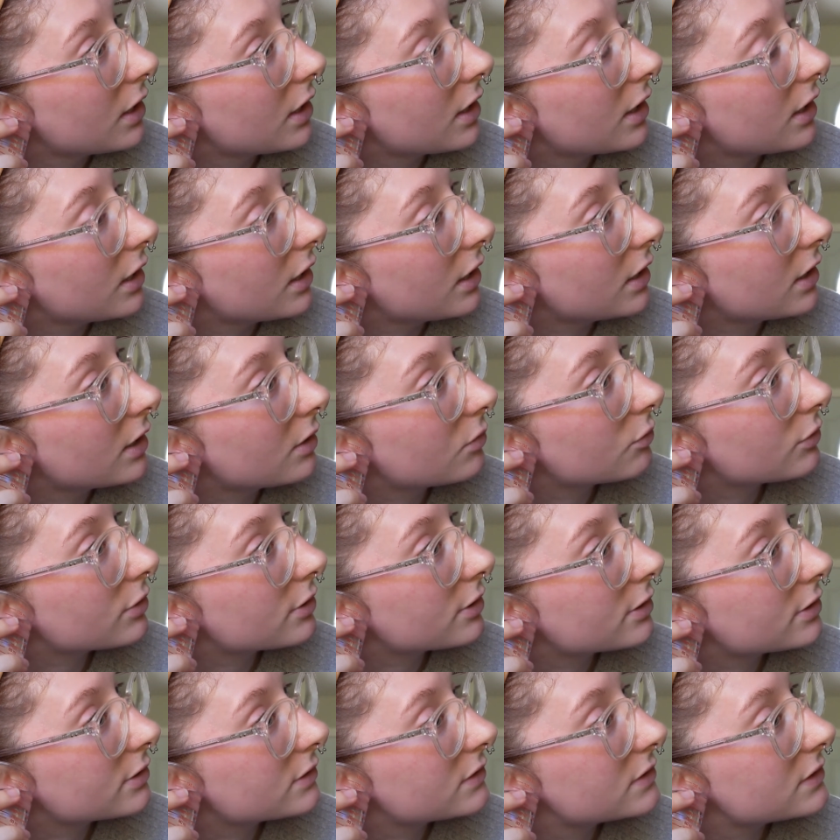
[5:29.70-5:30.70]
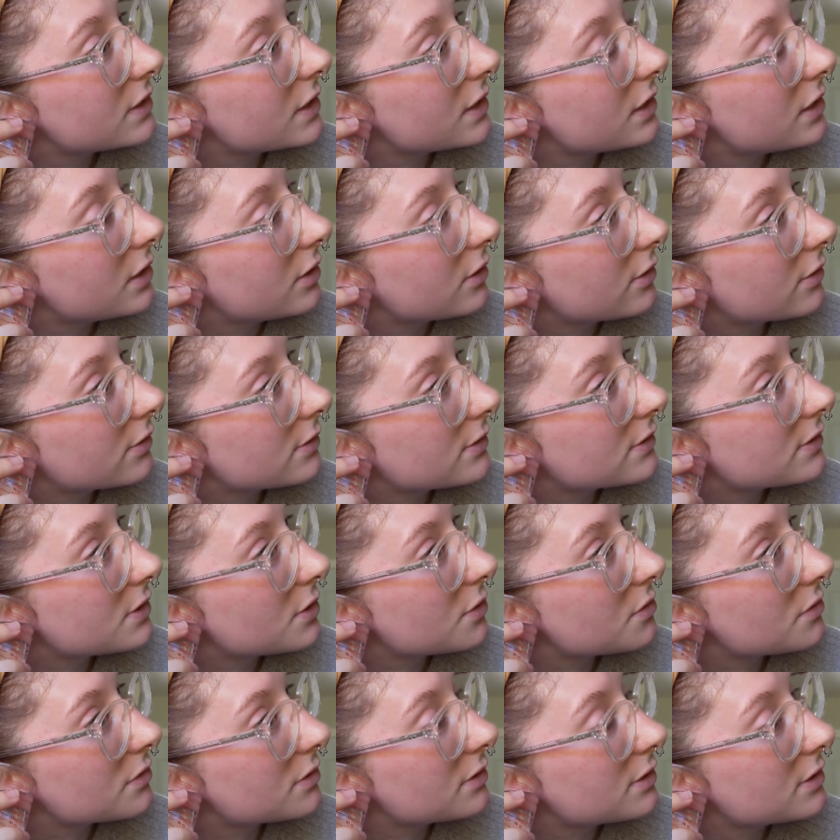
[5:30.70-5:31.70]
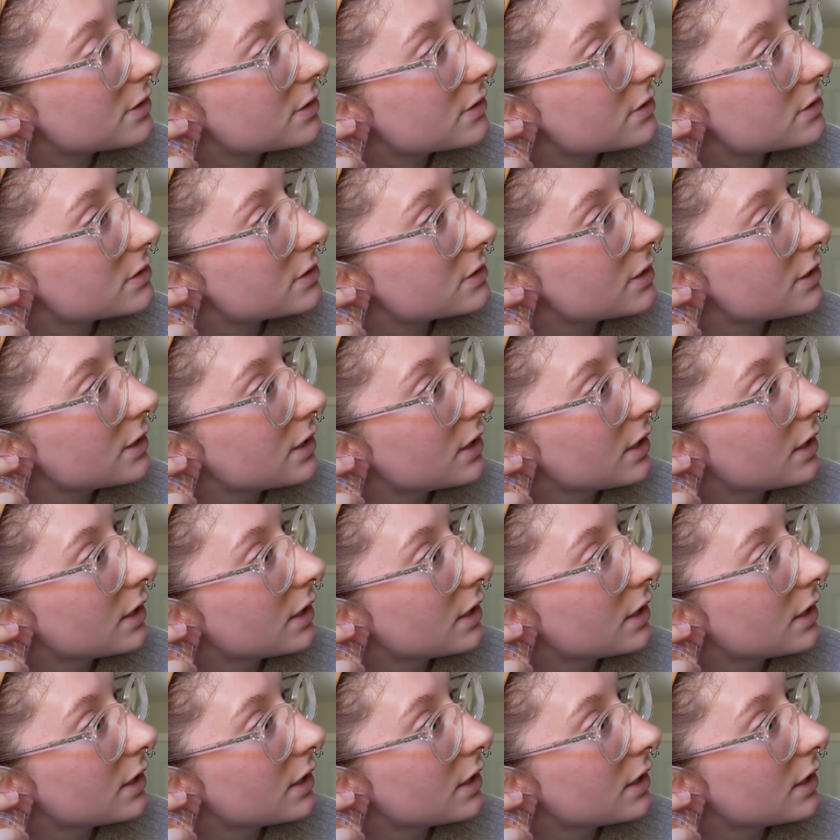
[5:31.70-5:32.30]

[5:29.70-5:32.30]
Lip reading: And we're gonna sit here and soak this.